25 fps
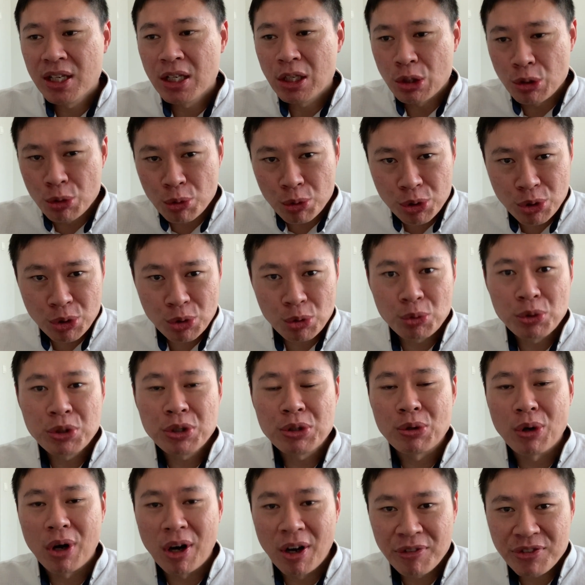you still need
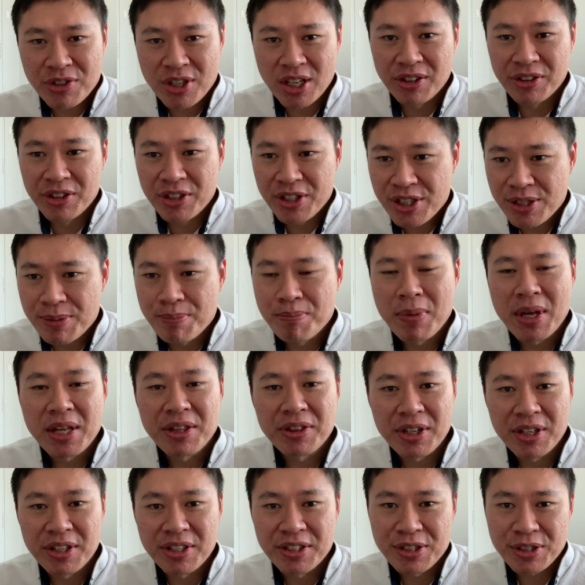to offset this
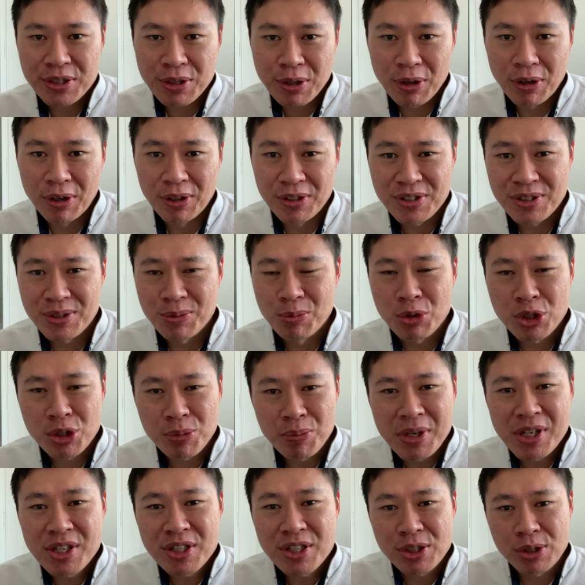maintenance cost, which
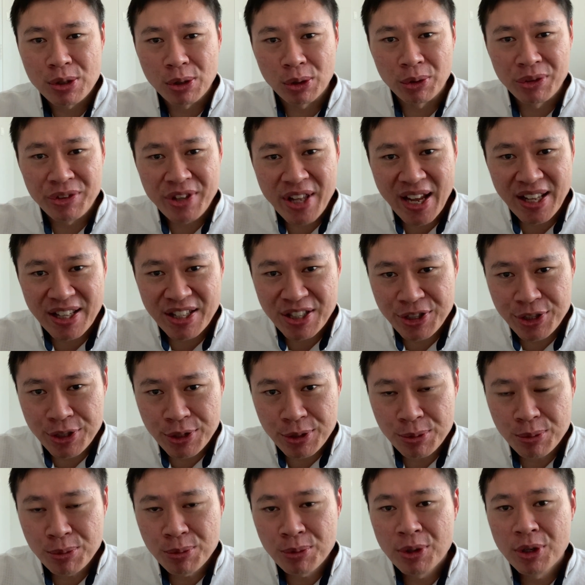means your net
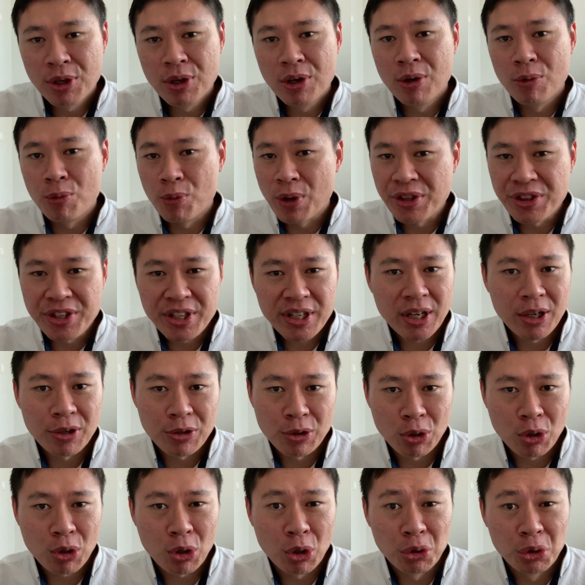yield renting out
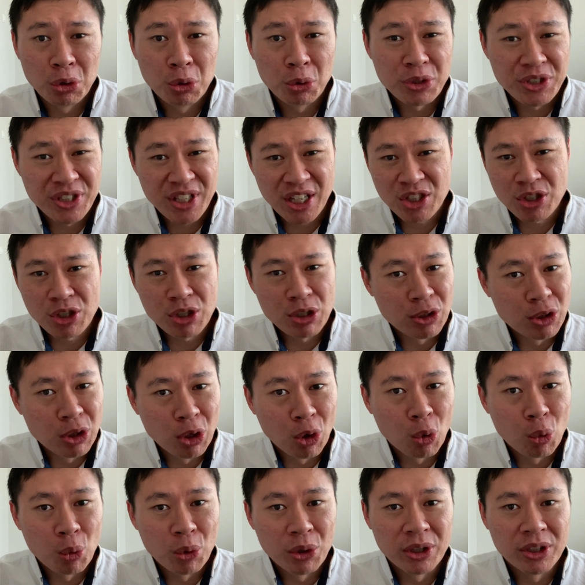your condo is actually
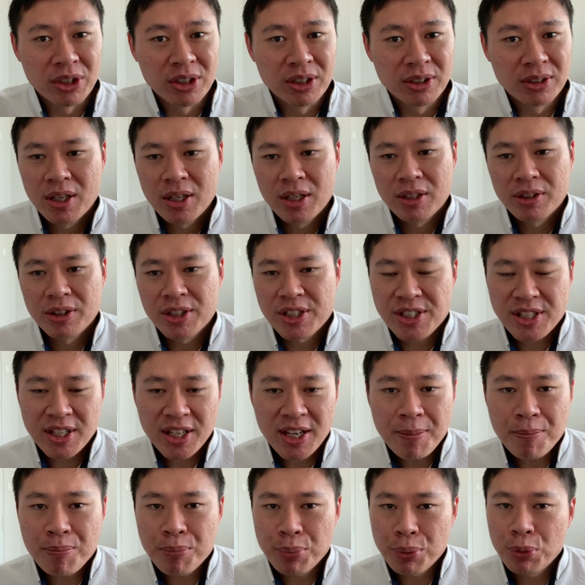lower. The
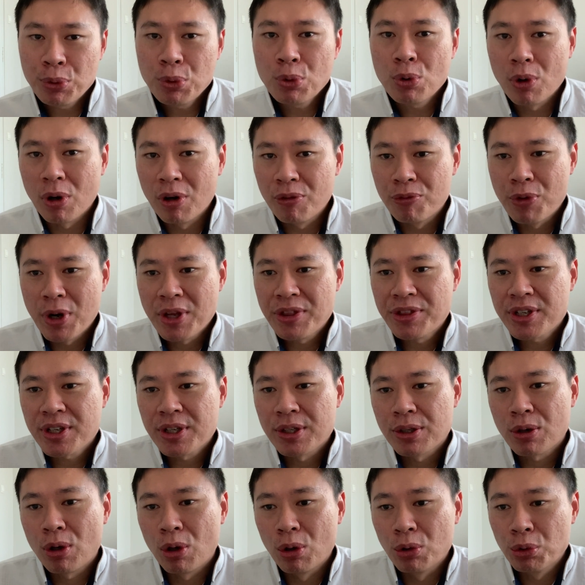second pro of renting a
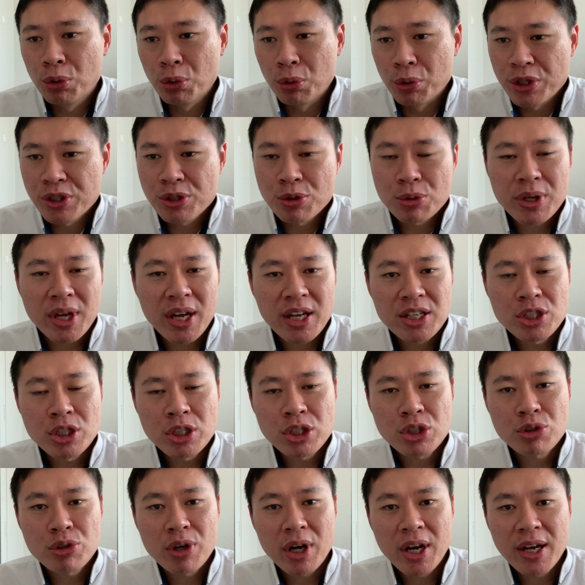condo is you can actually
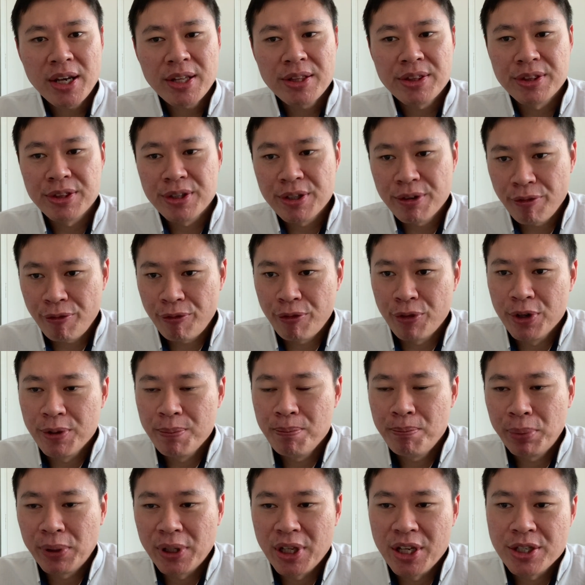try
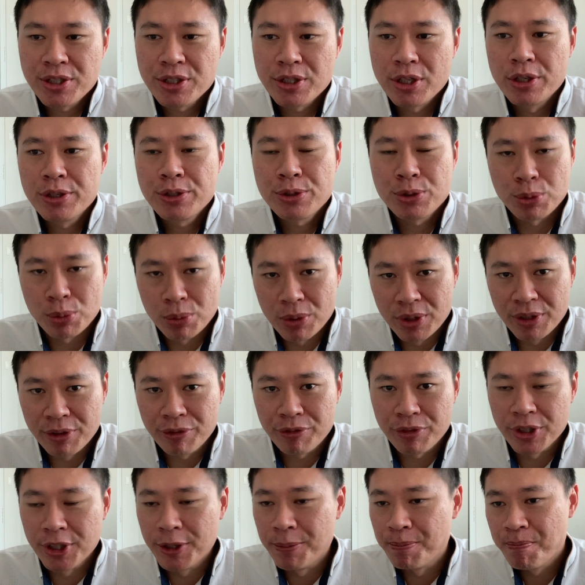different places to live
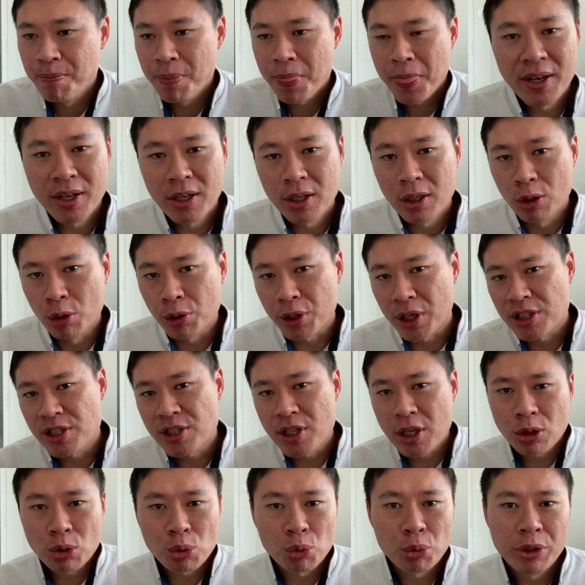in. You can
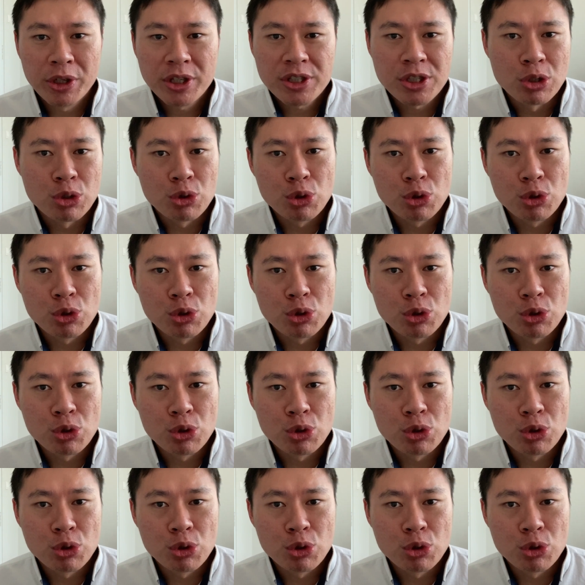stay 2 years in